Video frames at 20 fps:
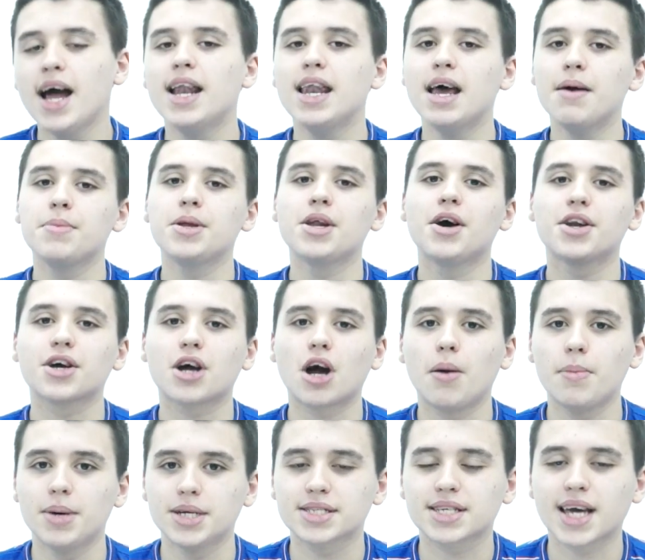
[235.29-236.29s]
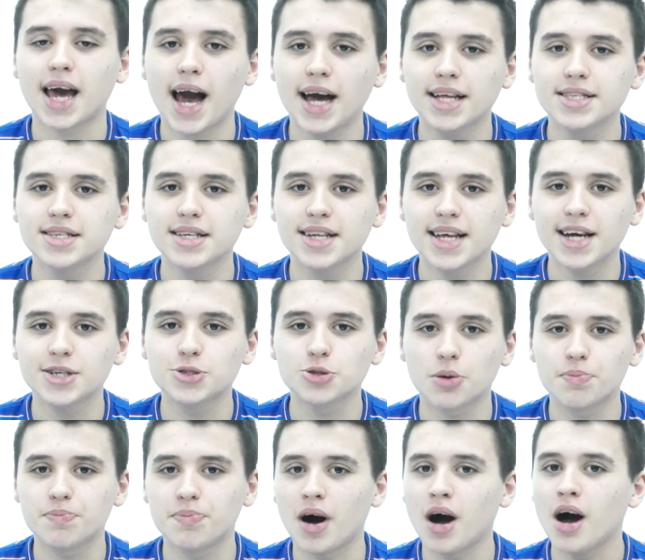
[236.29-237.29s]
Let me know in the comments, can Didier
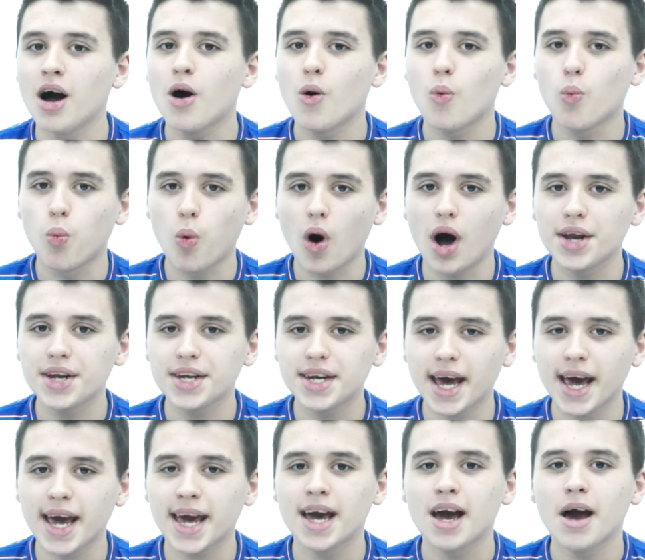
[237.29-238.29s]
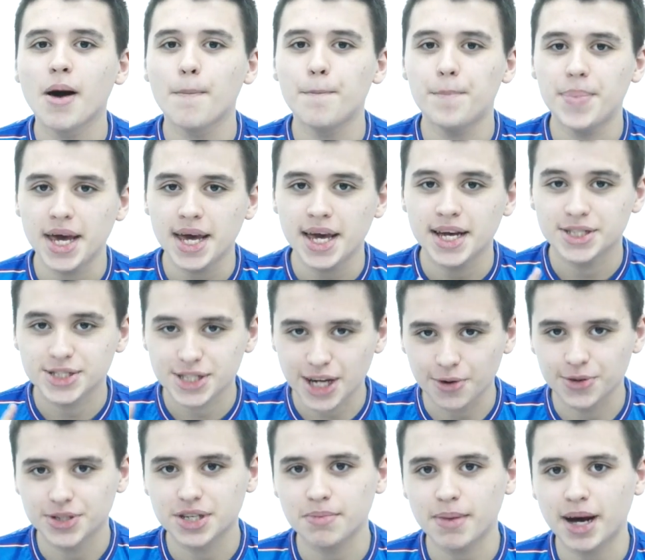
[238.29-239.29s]
Drogba one day be
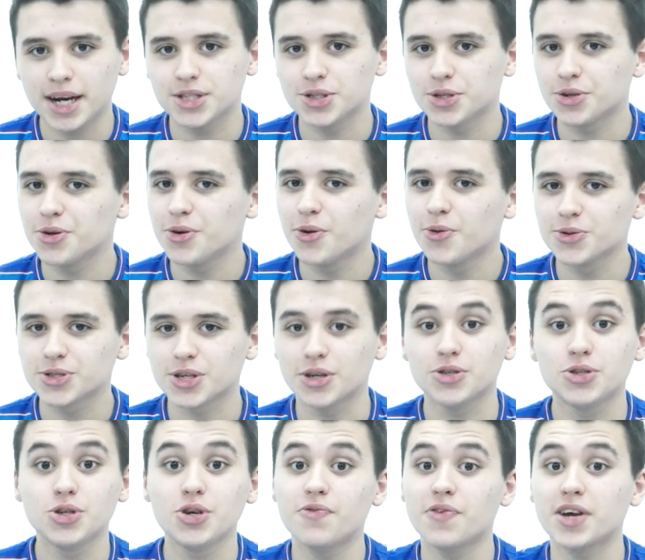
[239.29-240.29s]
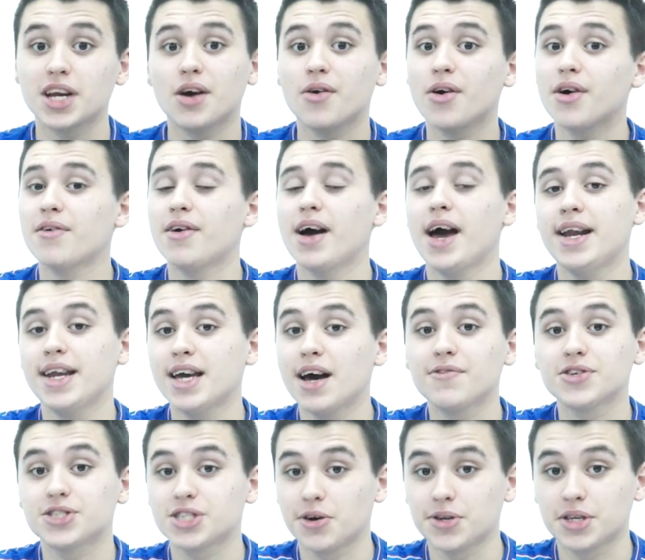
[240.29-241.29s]
Chelsea manager? And also, do you think there are any
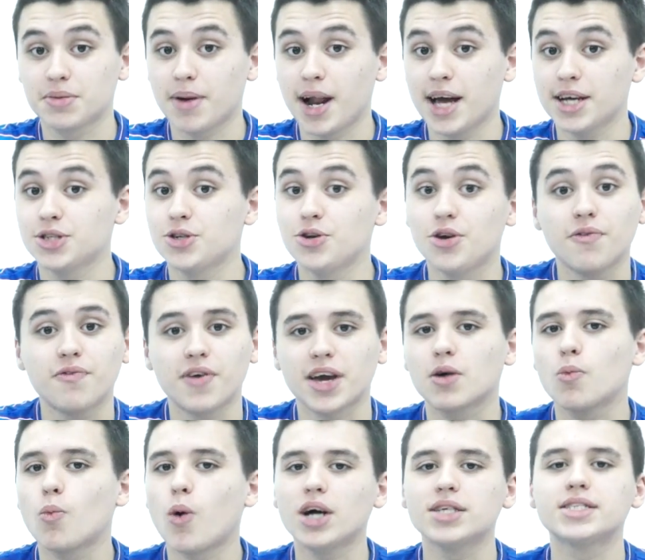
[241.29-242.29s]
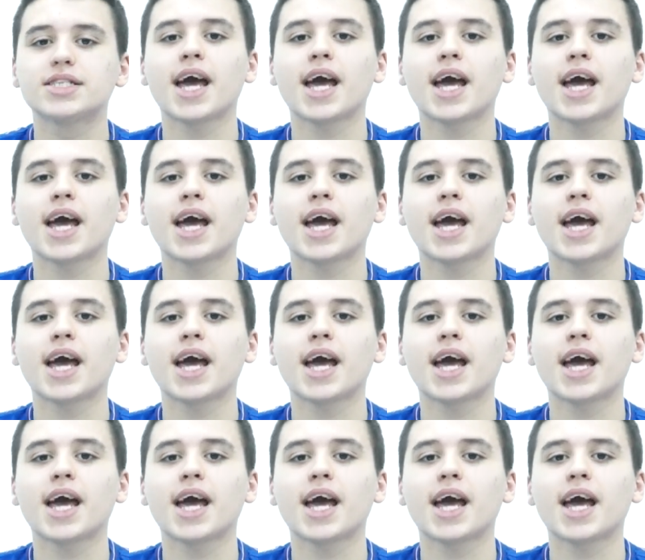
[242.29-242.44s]
other Chelsea players who you think one